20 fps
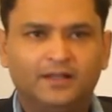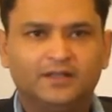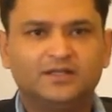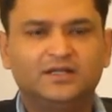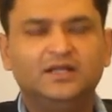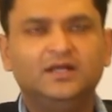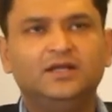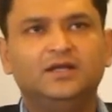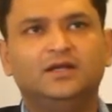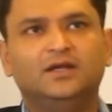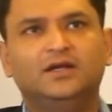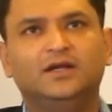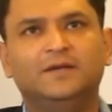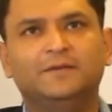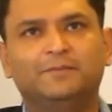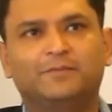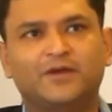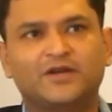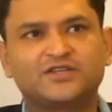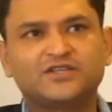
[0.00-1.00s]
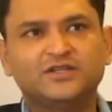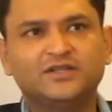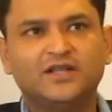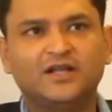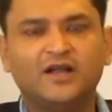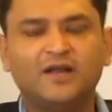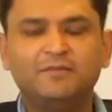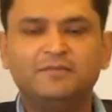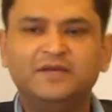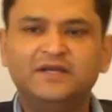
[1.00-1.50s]
the impression
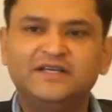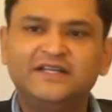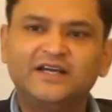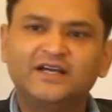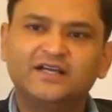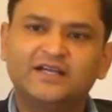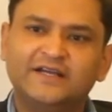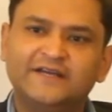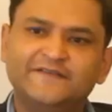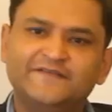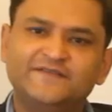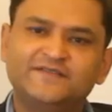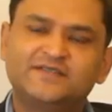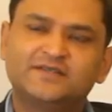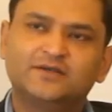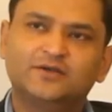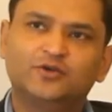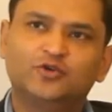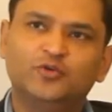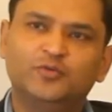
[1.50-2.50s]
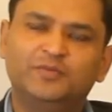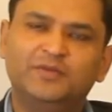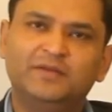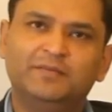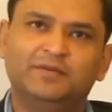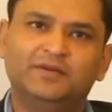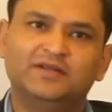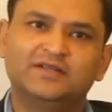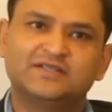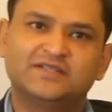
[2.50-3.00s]
that our media gives to
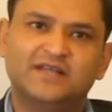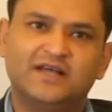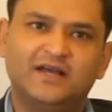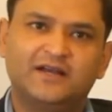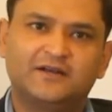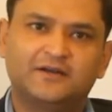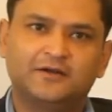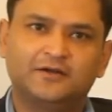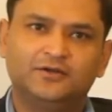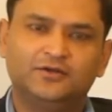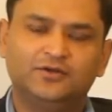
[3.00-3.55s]
people is that,